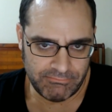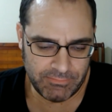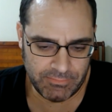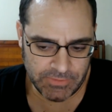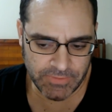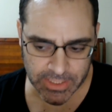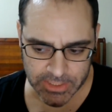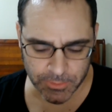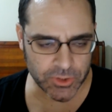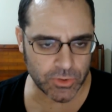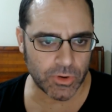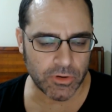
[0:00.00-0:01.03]
We've got some
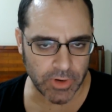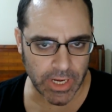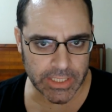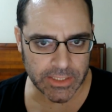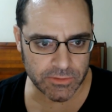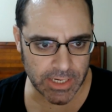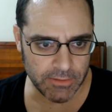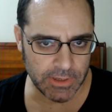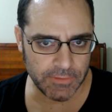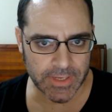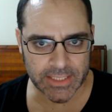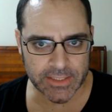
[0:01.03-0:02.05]
historical writings, right?
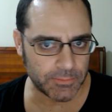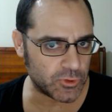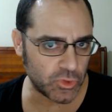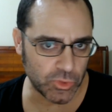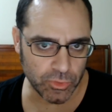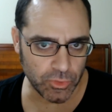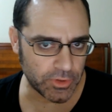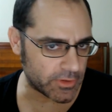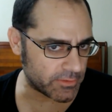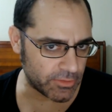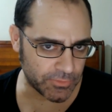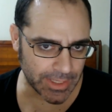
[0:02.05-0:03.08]
We got some
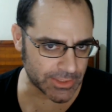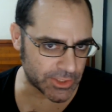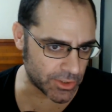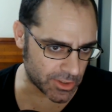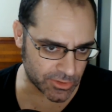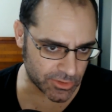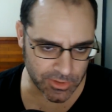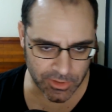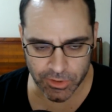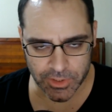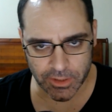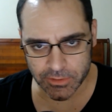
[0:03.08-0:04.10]
dude 2,000
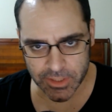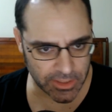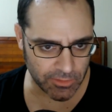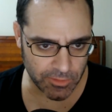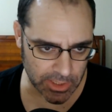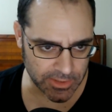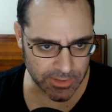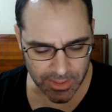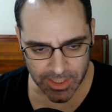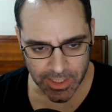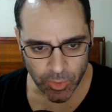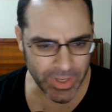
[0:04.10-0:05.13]
years ago said there was.
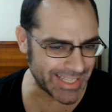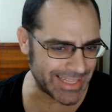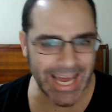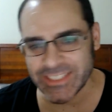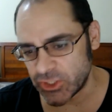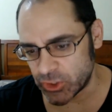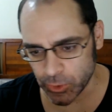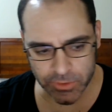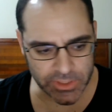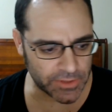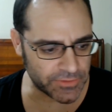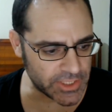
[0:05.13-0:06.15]
We got lots of
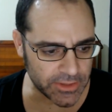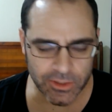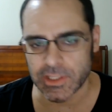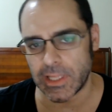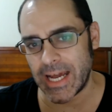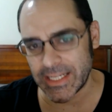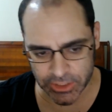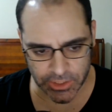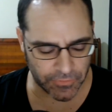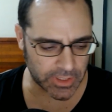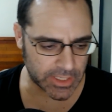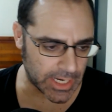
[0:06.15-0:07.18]
dudes that have said there's lots of
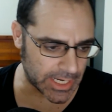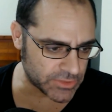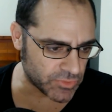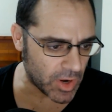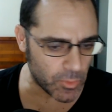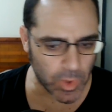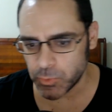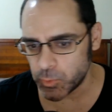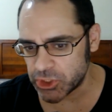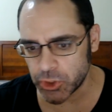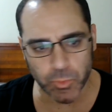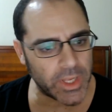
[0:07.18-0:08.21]
different gods, right? Why
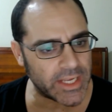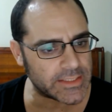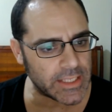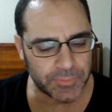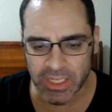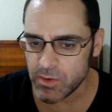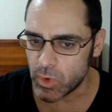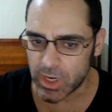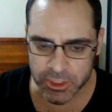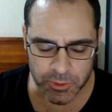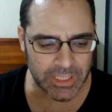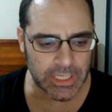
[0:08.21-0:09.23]
should we accept any
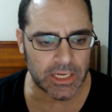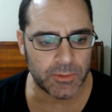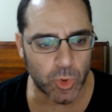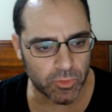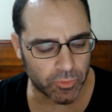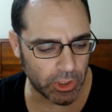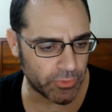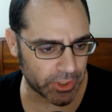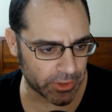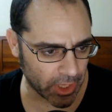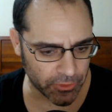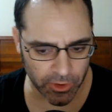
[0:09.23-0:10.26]
one as being any more real than
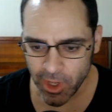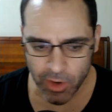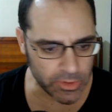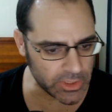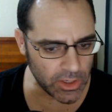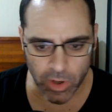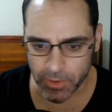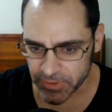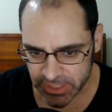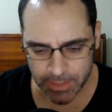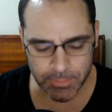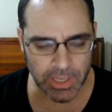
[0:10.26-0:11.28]
another when they all have the
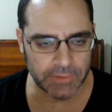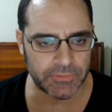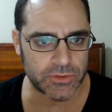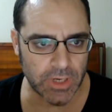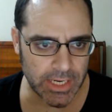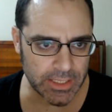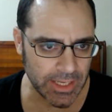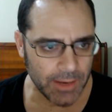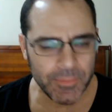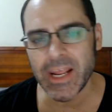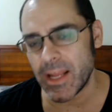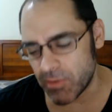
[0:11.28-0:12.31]
same evidence, right?
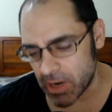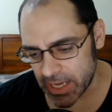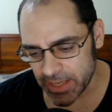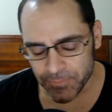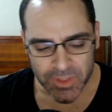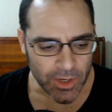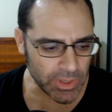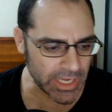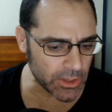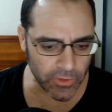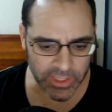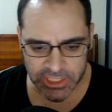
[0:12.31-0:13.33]
But anyway, we
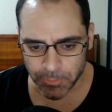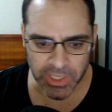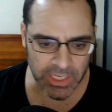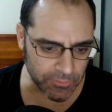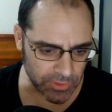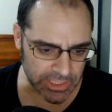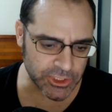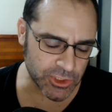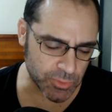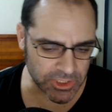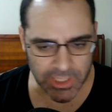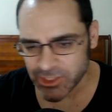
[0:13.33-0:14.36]
got all these competing
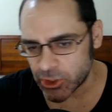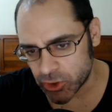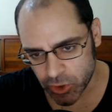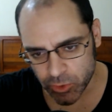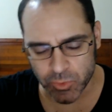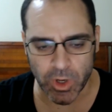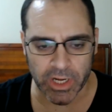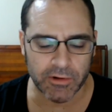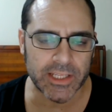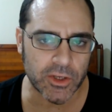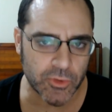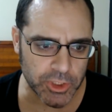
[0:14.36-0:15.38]
religions. Let's just choose one, all
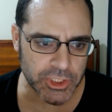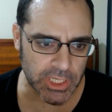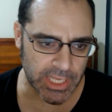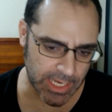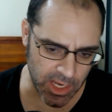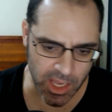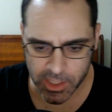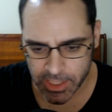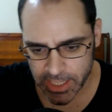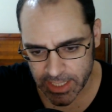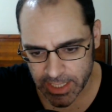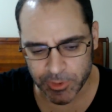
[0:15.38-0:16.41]
right? The Christian God.
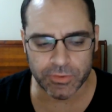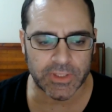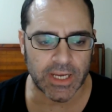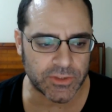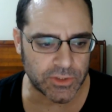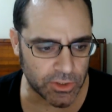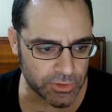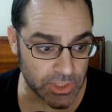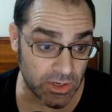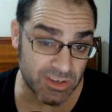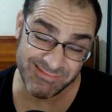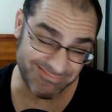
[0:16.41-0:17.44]
Okay, somebody 2,000 years
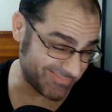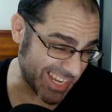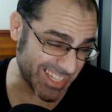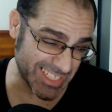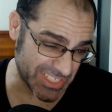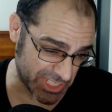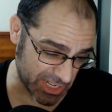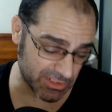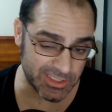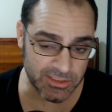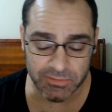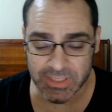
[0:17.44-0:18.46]
ago, not
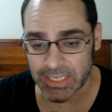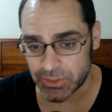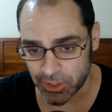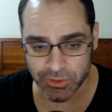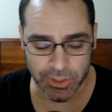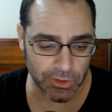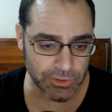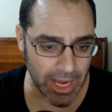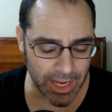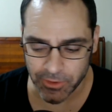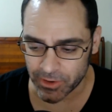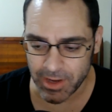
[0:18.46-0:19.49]
necessarily 2,000 years ago
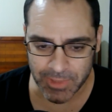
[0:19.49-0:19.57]
either.